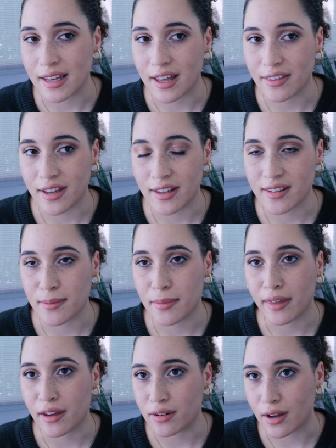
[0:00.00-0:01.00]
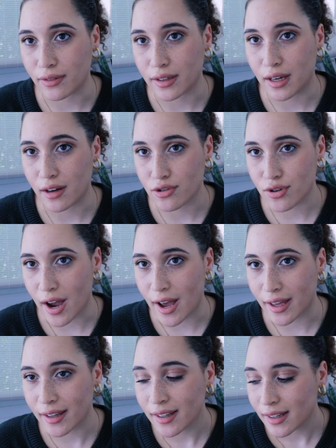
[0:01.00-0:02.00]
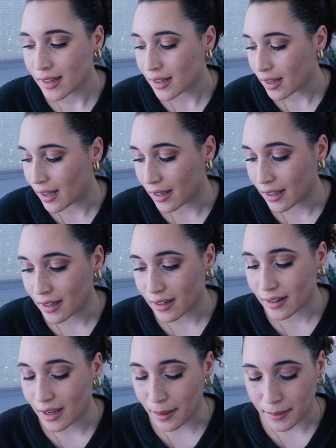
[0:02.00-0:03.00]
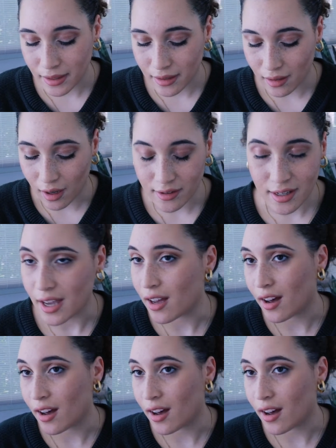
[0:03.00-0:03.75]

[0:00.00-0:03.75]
And I think it's something that you definitely need to try. And I mean, I'll say